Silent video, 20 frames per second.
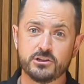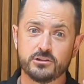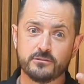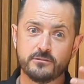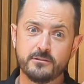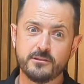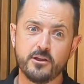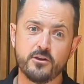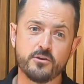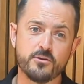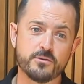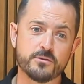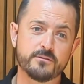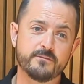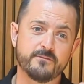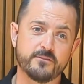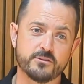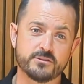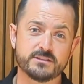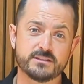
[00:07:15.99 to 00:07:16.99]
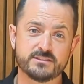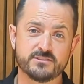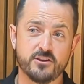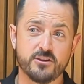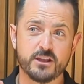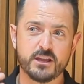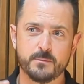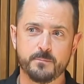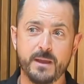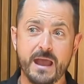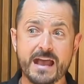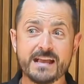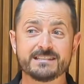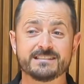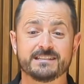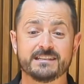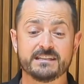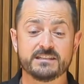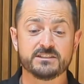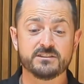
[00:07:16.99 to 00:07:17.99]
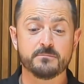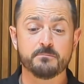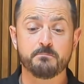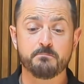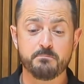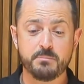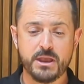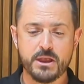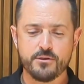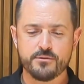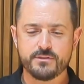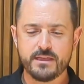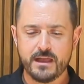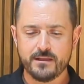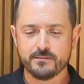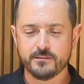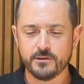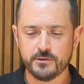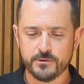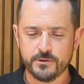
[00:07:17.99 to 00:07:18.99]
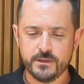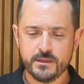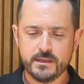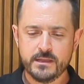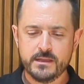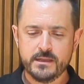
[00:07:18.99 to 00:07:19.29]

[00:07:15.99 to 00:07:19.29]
load versus our capacity to bear that load.